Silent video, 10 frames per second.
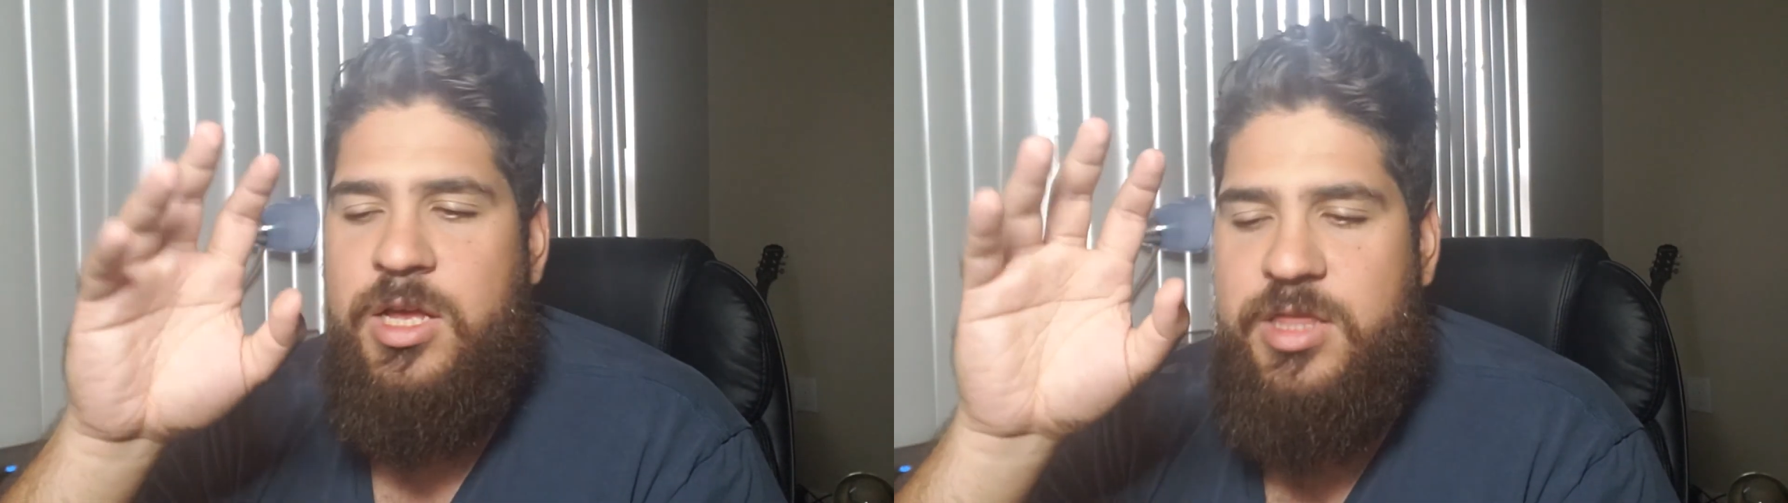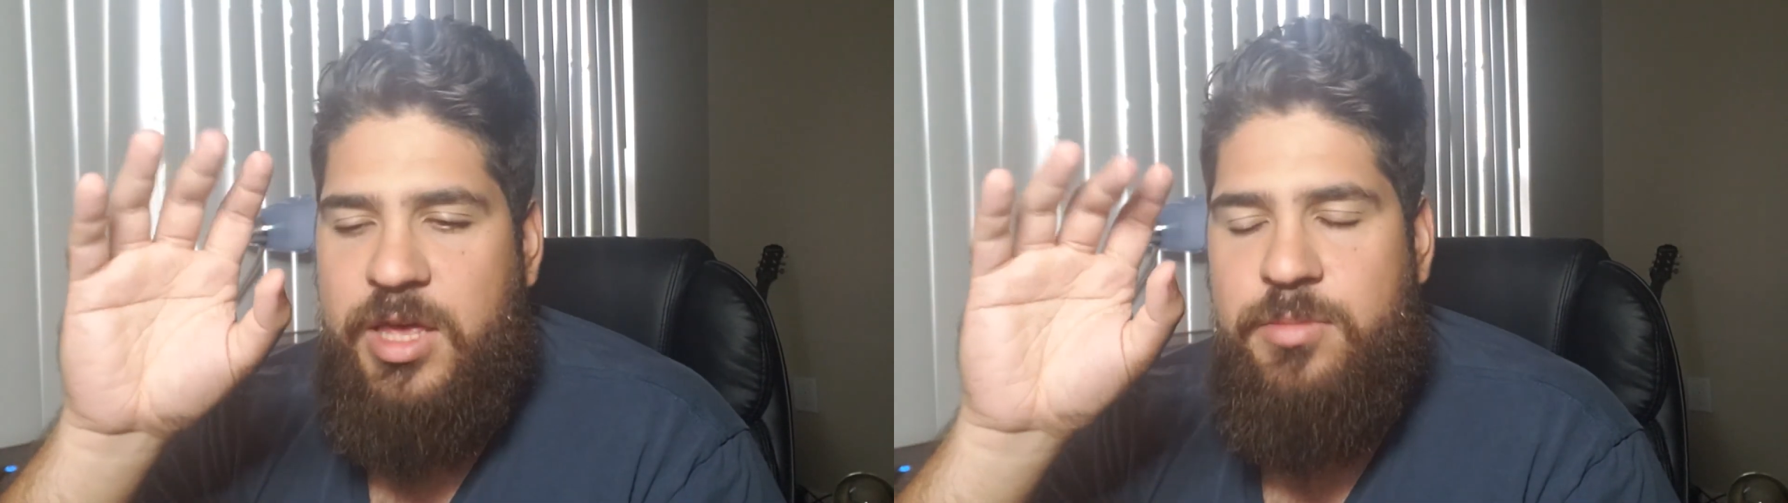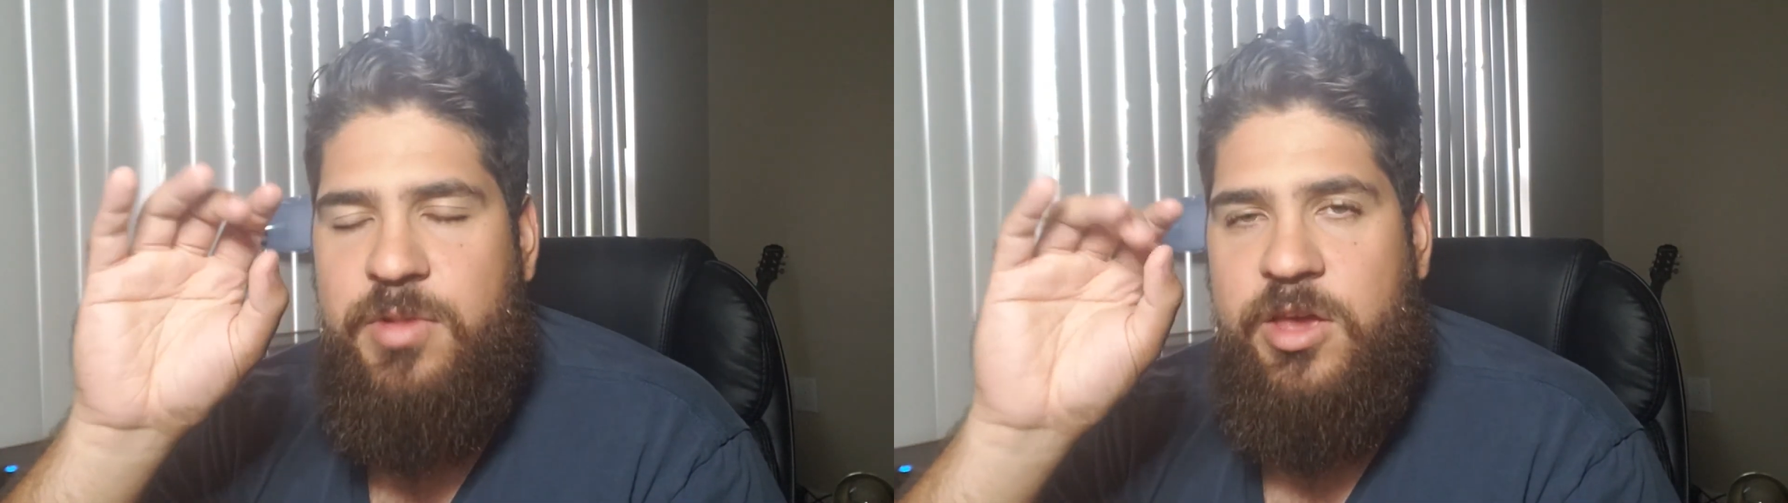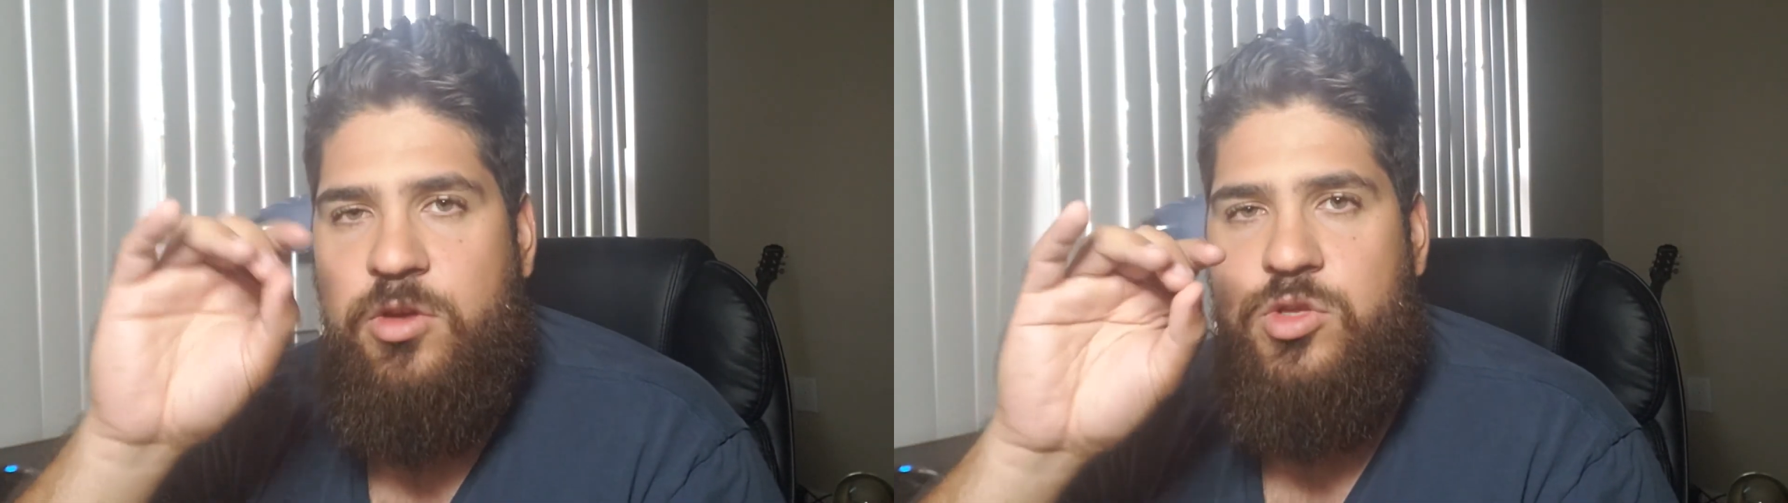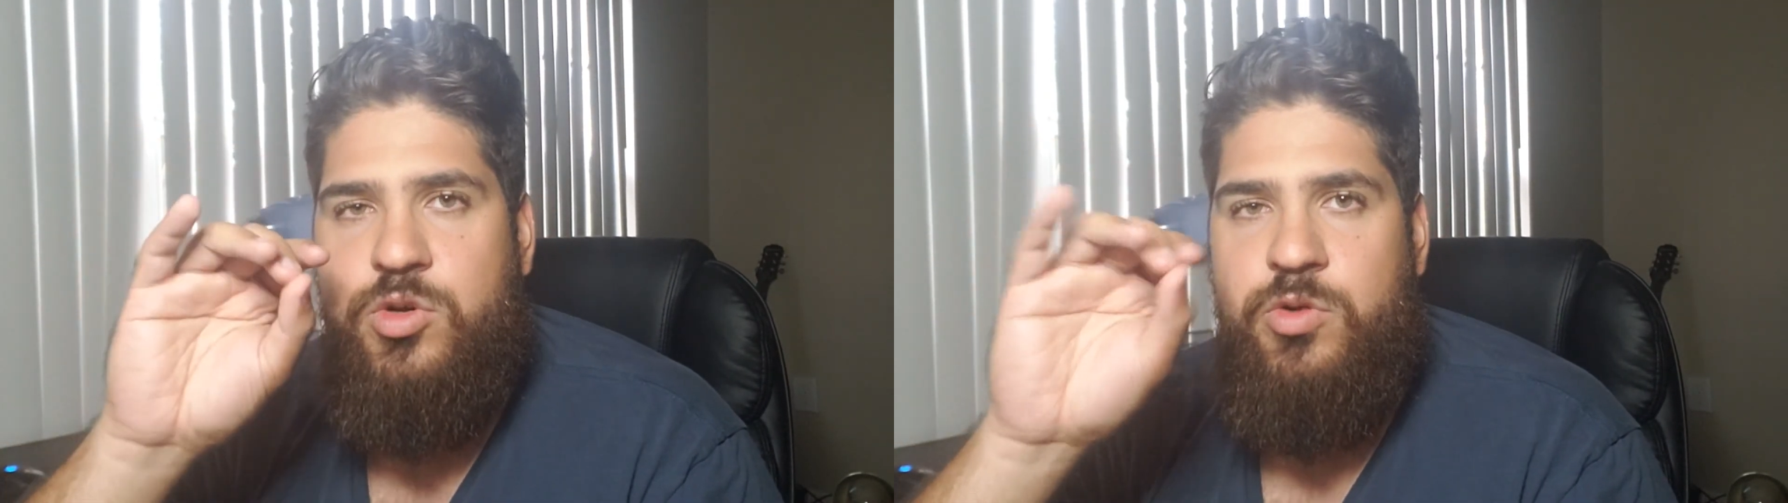They make
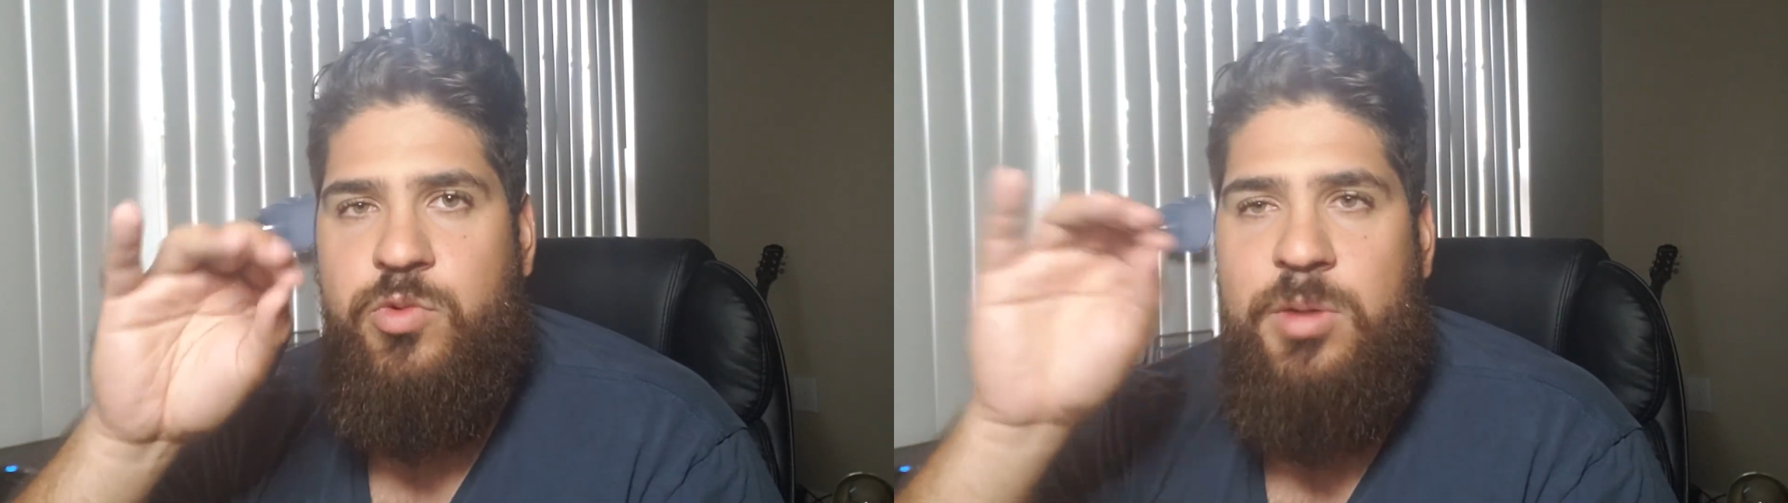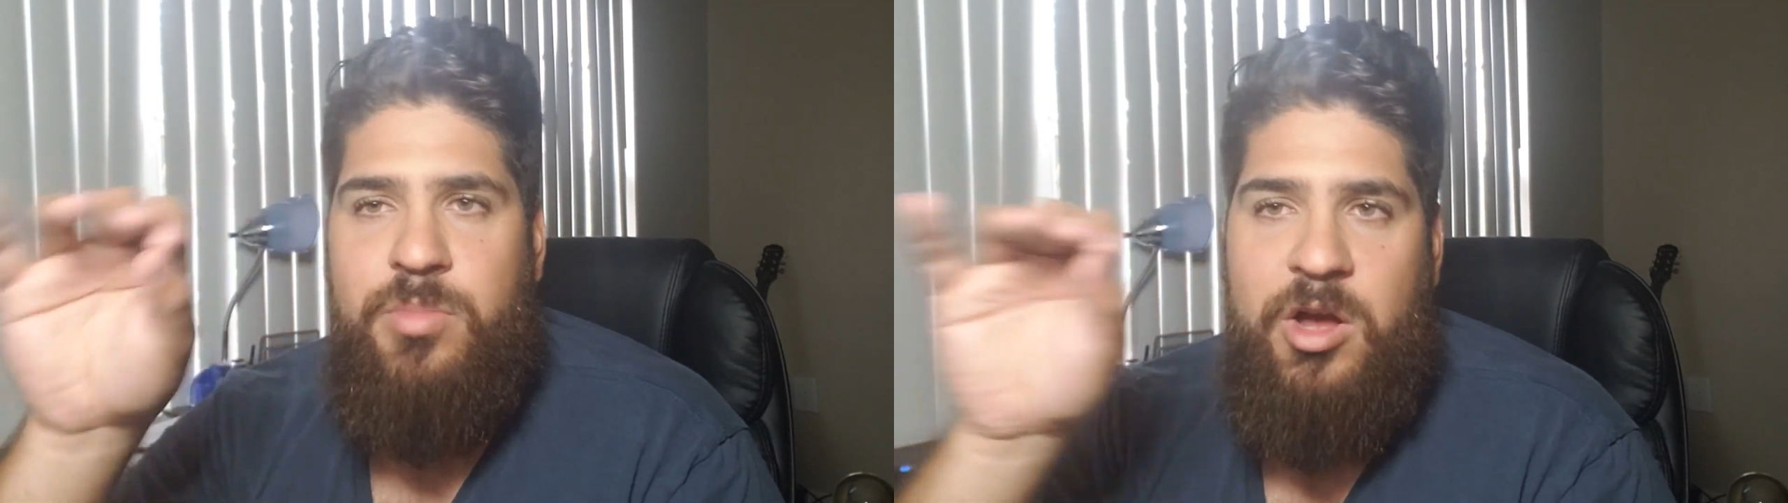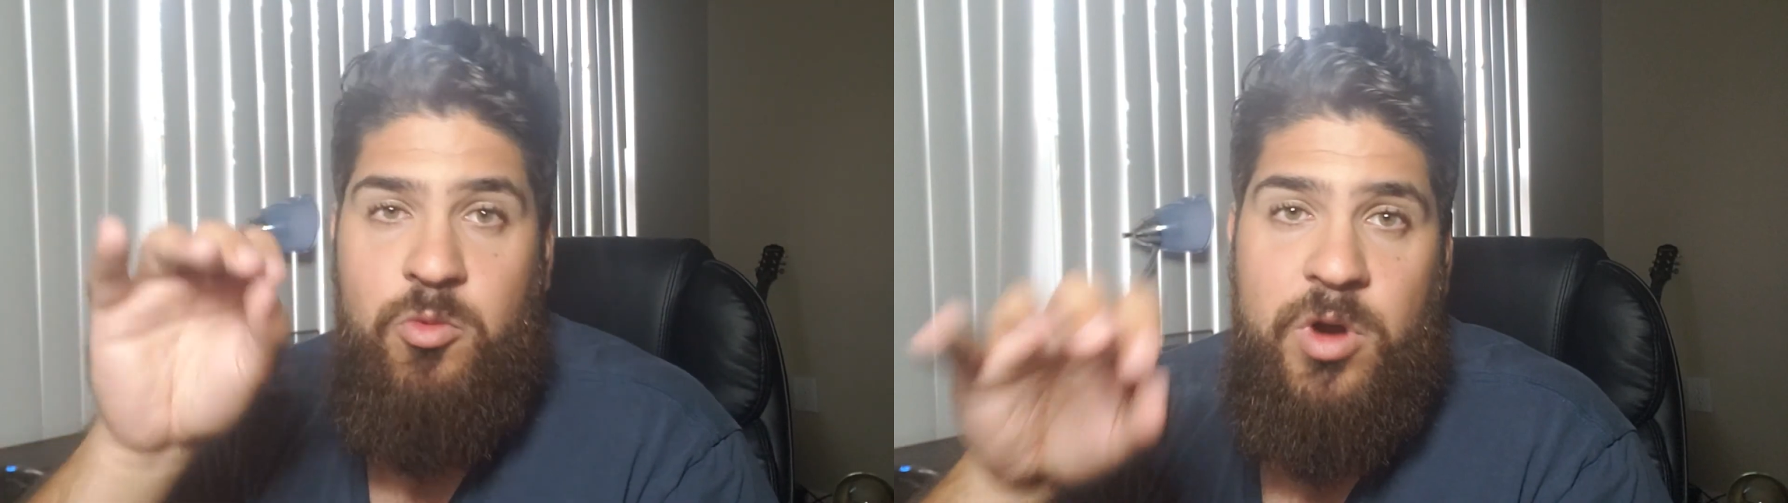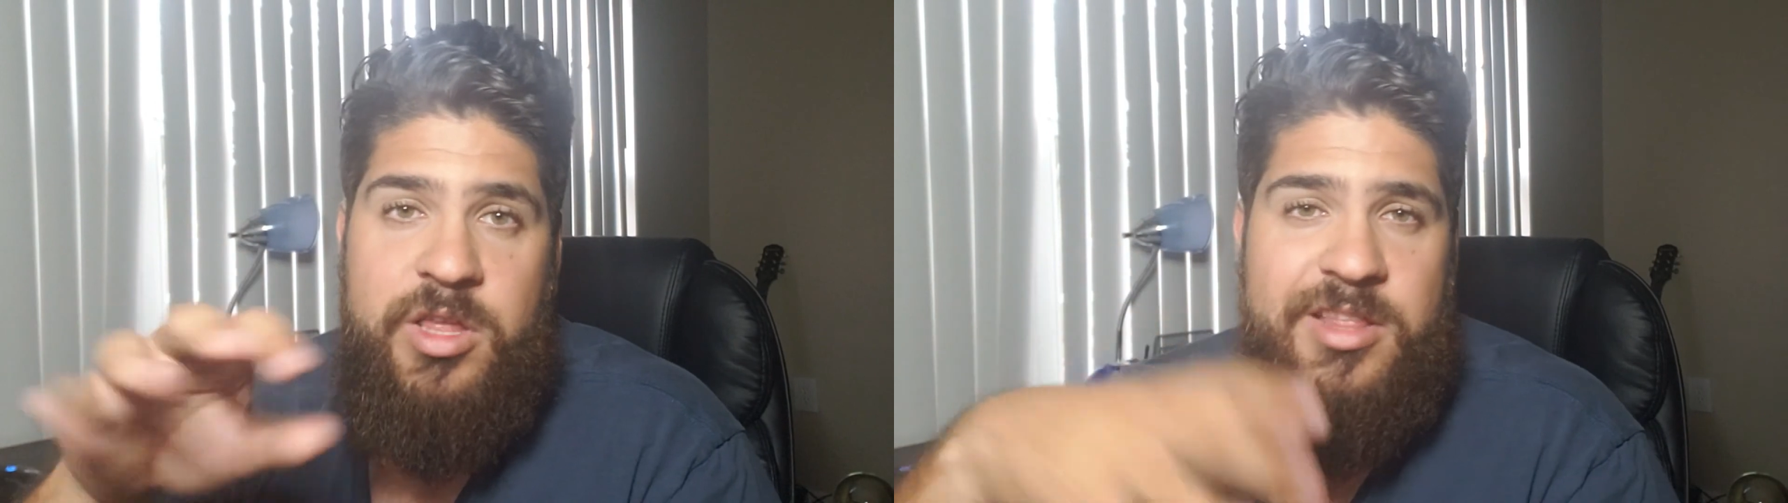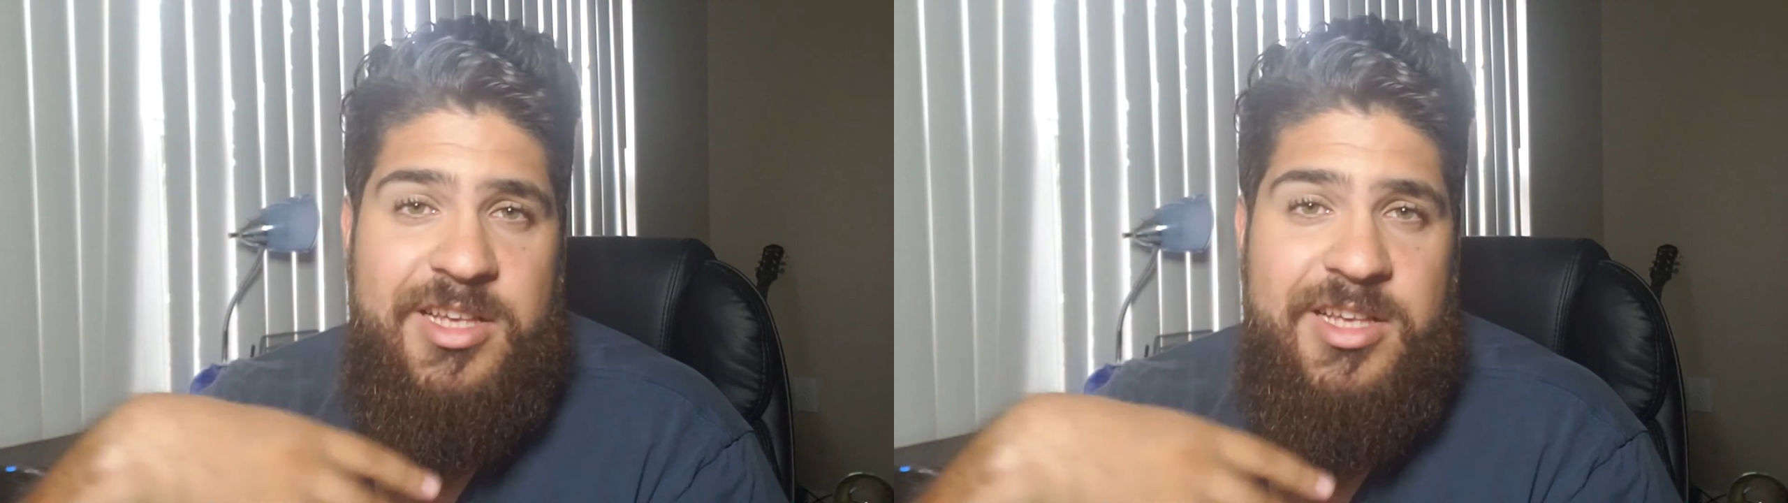you do it one by one,